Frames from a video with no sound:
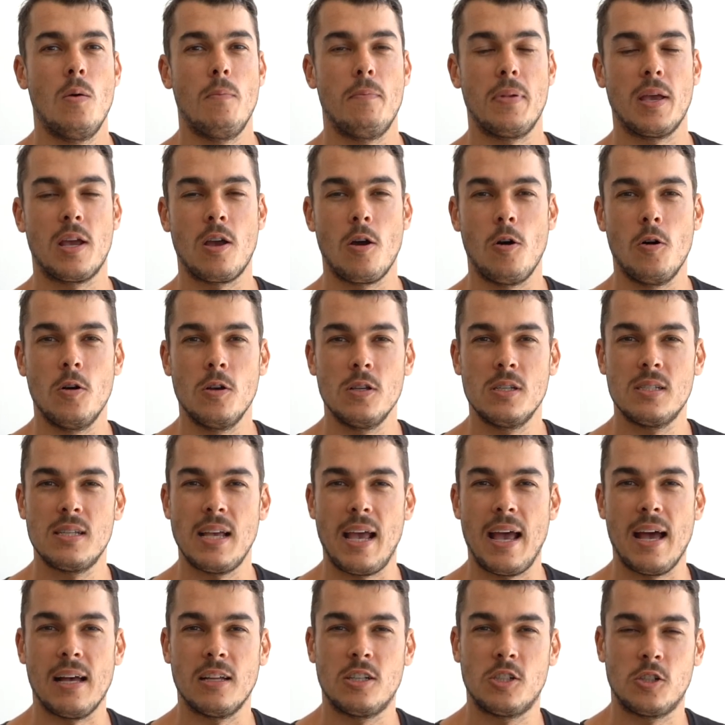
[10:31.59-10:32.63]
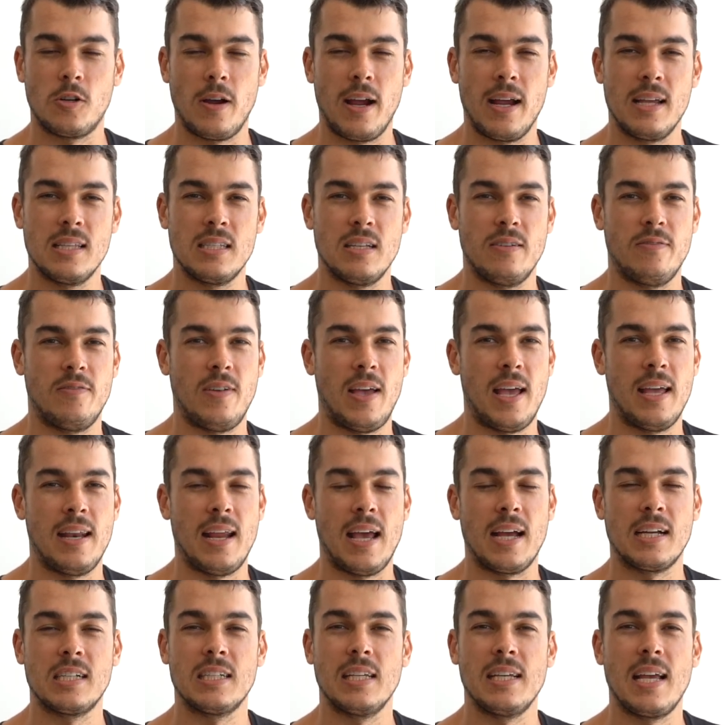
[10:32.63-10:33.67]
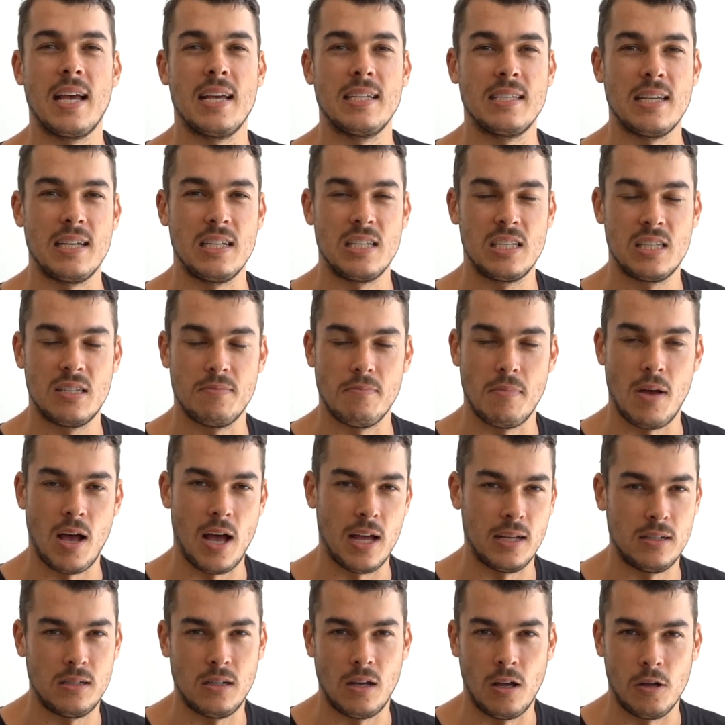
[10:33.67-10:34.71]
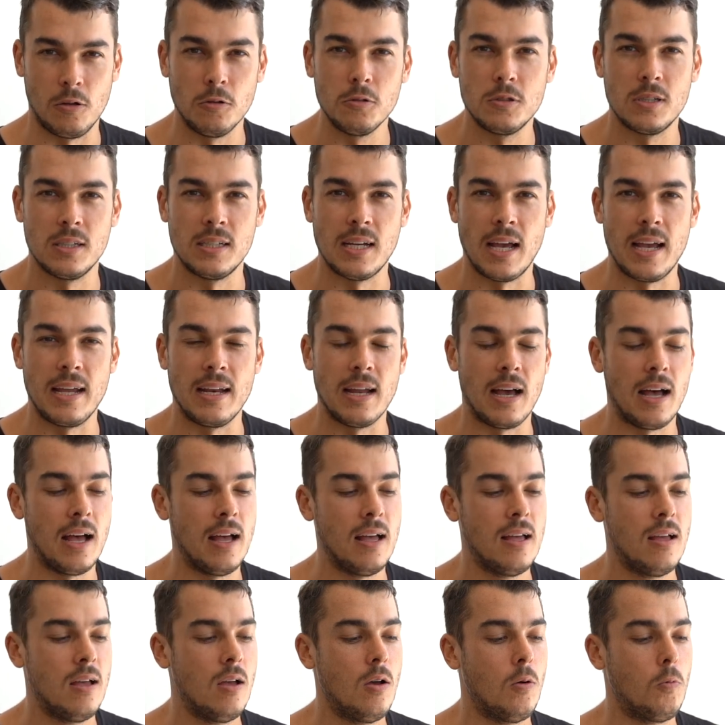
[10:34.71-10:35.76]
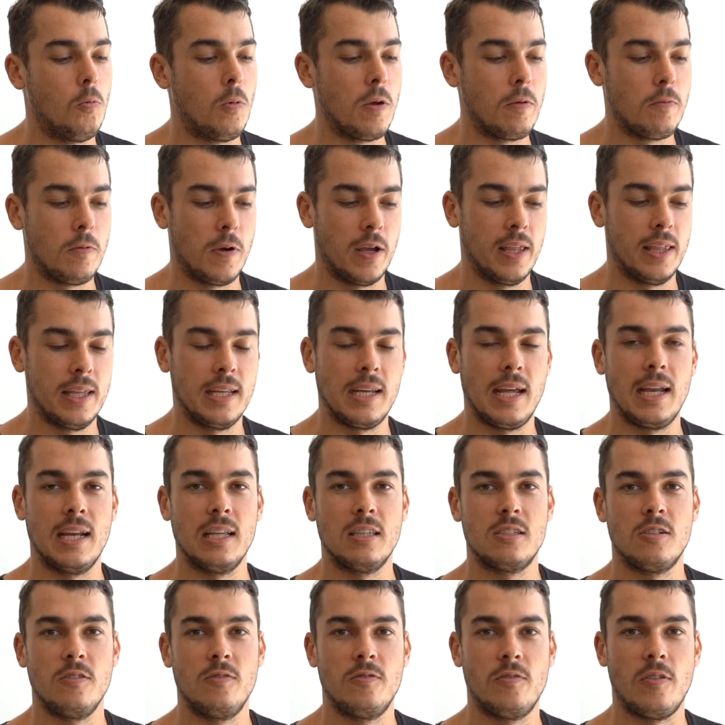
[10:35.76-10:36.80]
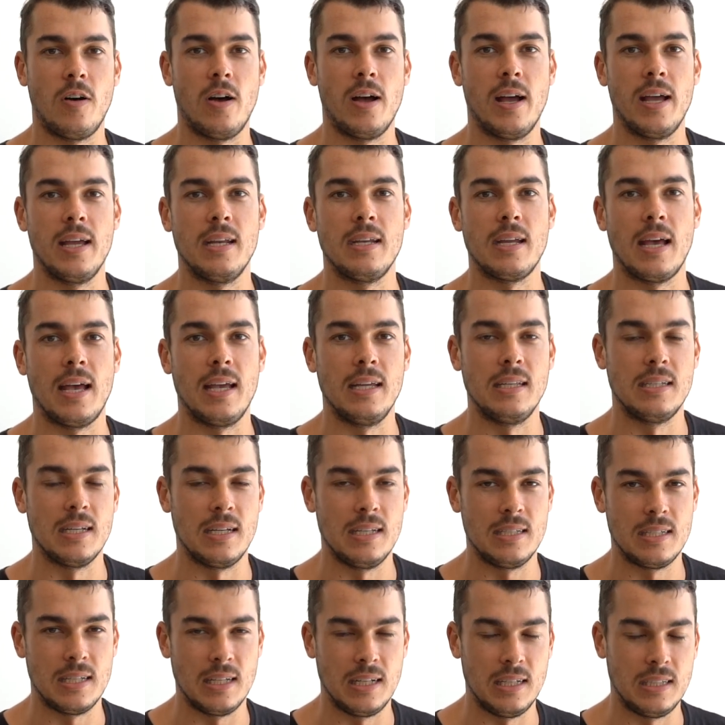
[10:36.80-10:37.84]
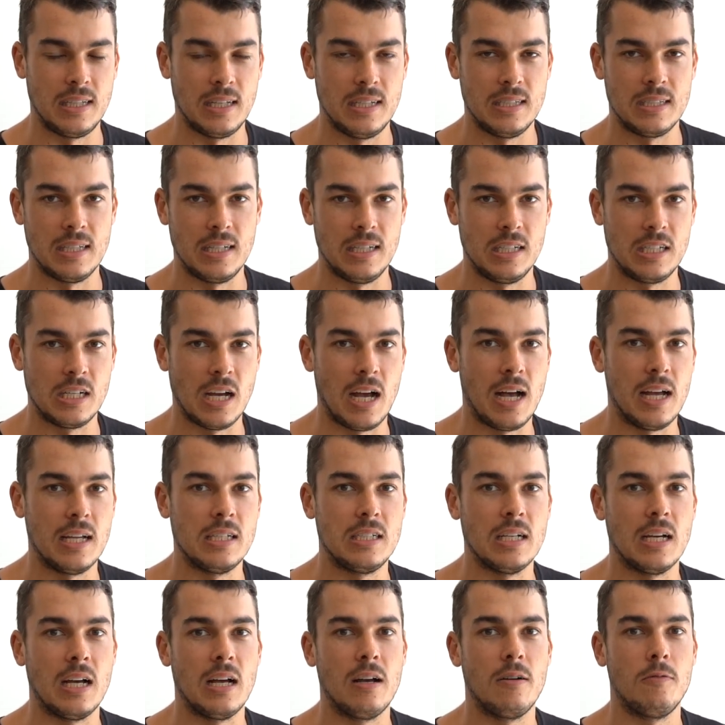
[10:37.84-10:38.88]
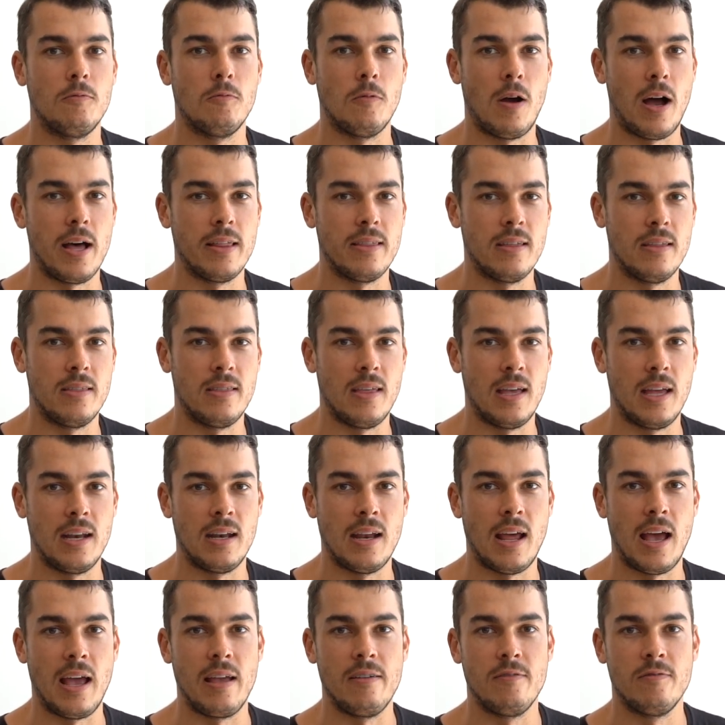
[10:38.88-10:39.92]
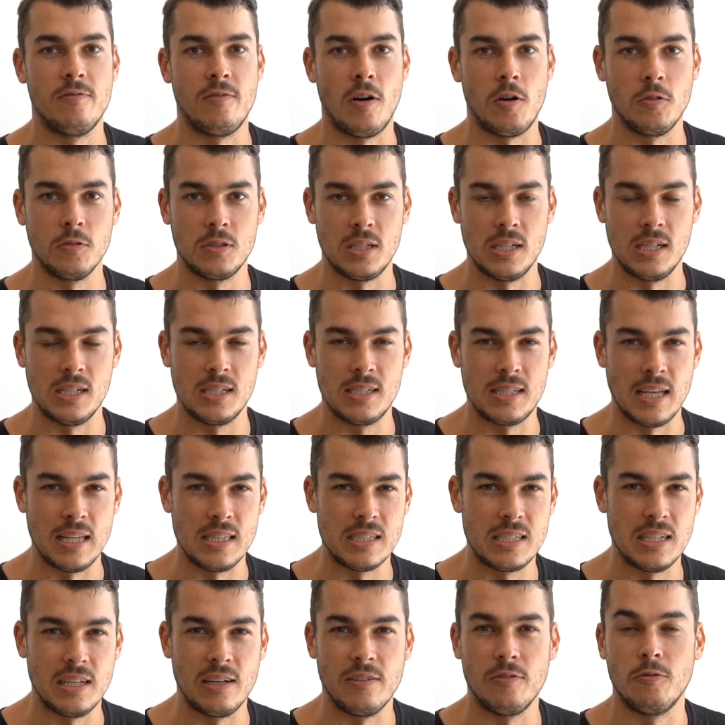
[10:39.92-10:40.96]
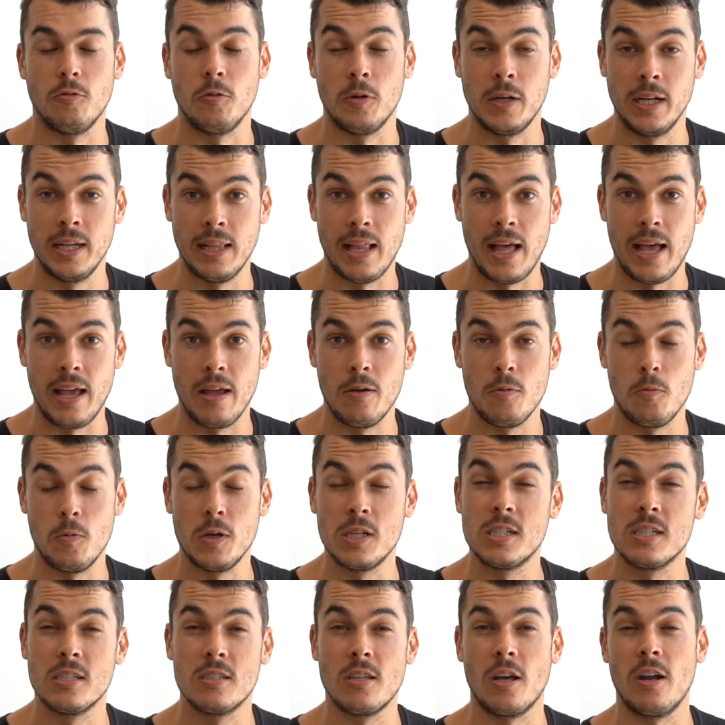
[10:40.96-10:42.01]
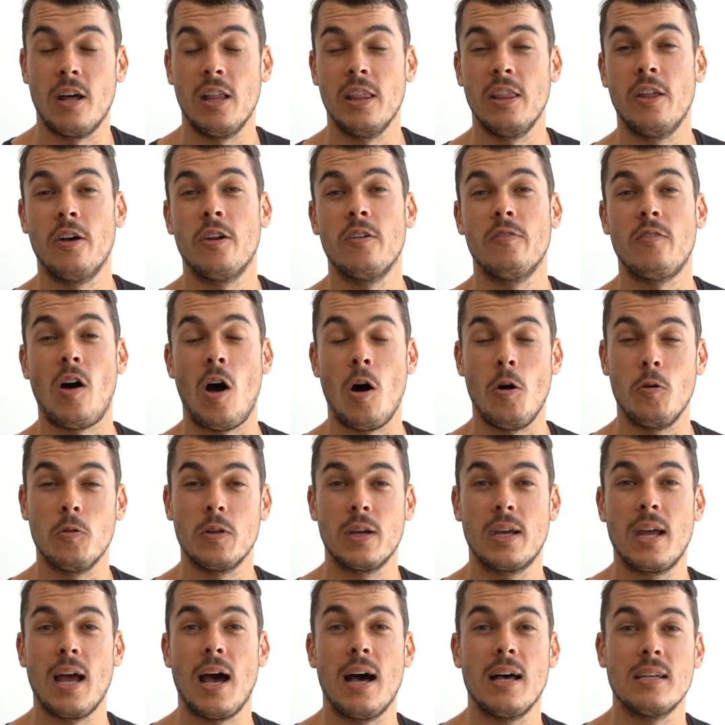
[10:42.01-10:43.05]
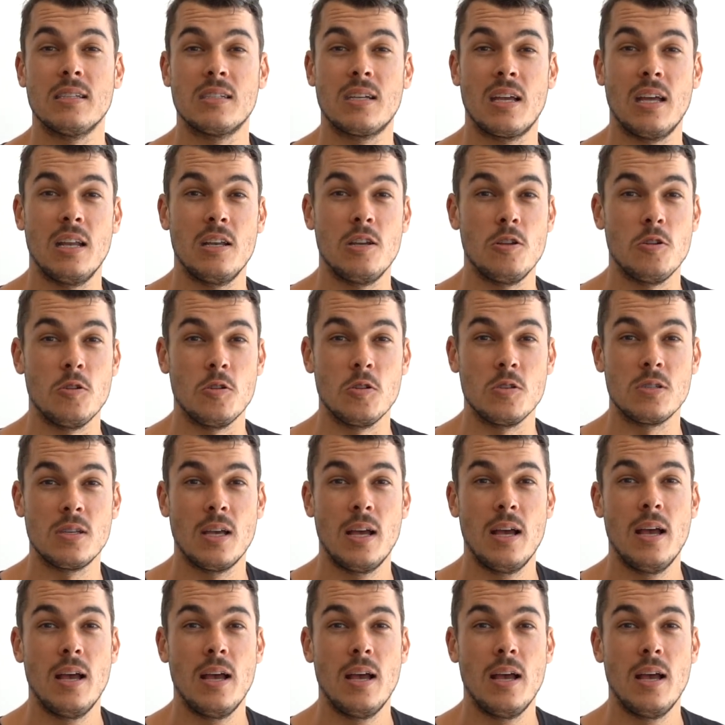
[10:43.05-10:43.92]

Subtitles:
Because our transit van actually has a smart alternator, we really needed to find a DC to DC charger rather than a voltage sensitive relay, which is what a lot of older cars can use.